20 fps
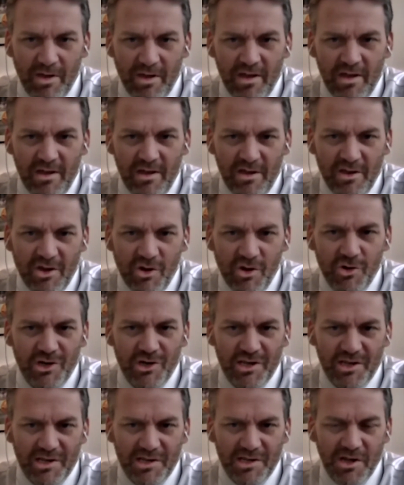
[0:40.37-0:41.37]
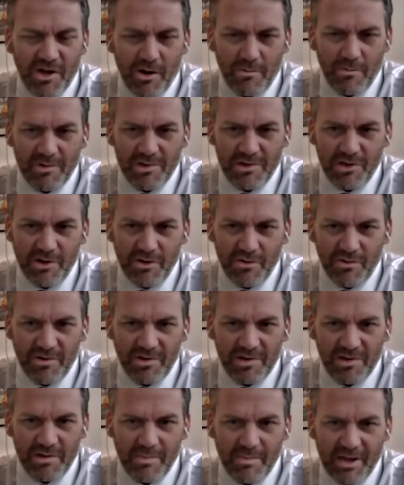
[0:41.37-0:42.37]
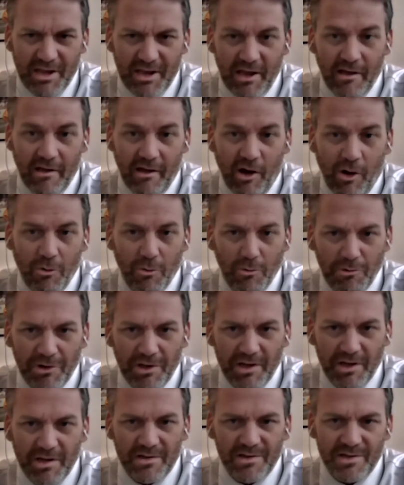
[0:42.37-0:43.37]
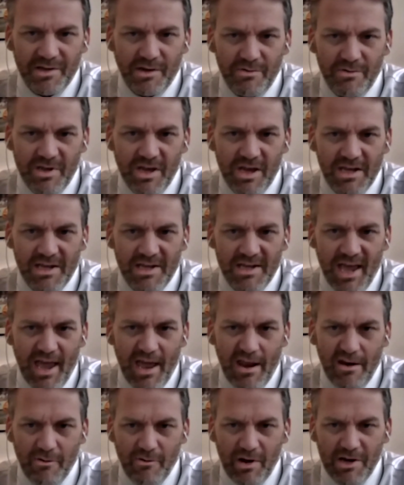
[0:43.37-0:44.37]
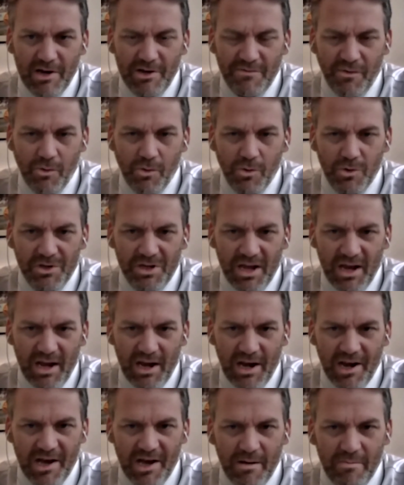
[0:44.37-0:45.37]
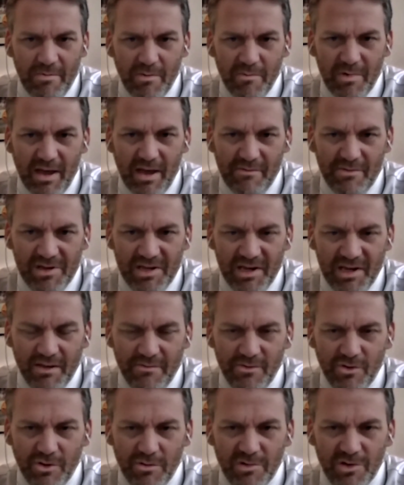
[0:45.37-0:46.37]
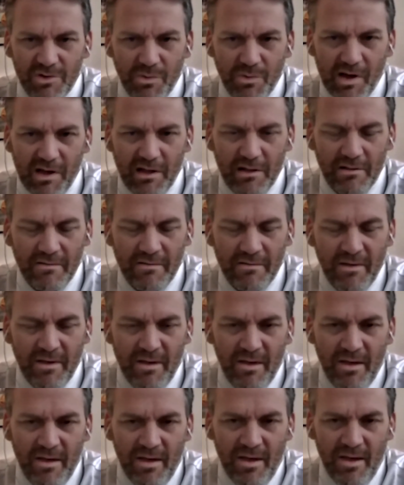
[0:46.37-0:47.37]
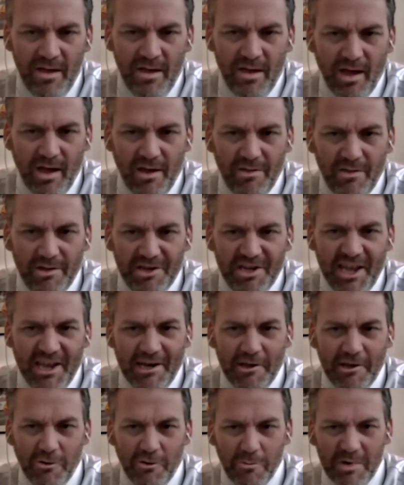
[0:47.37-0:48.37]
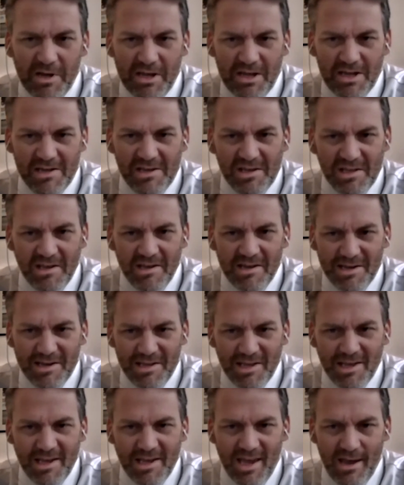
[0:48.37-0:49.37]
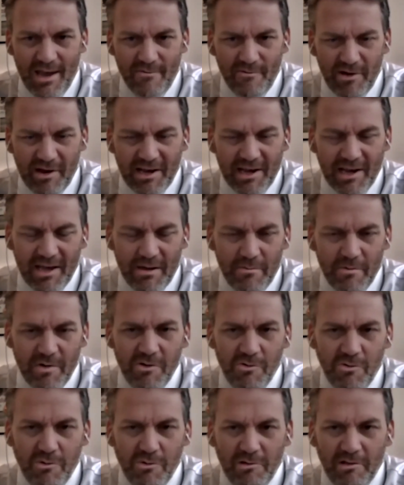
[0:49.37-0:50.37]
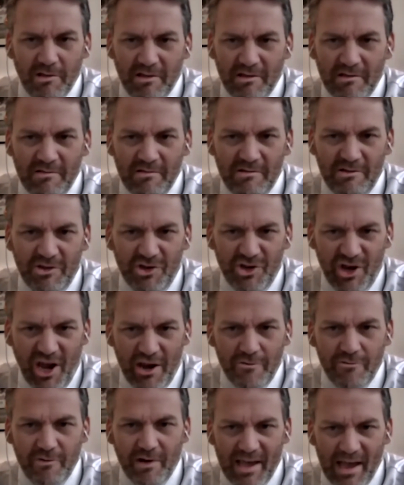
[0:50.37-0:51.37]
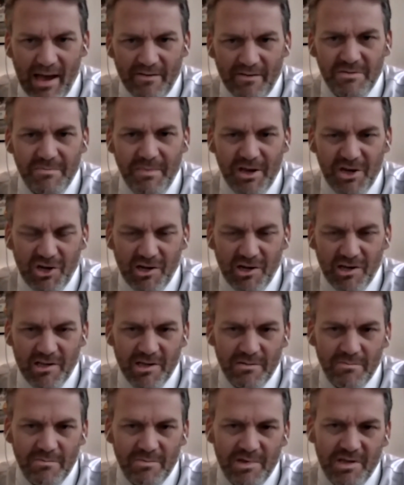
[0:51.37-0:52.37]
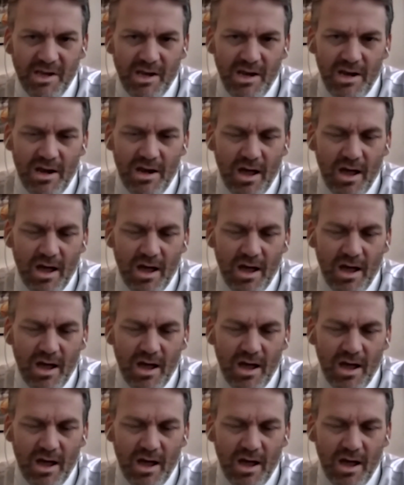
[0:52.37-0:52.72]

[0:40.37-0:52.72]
usually start with students a bit older, so year 10 or age 14 and up, and we have a sixth form as well. And the technical bit is the key, really. We all generally have specialisms in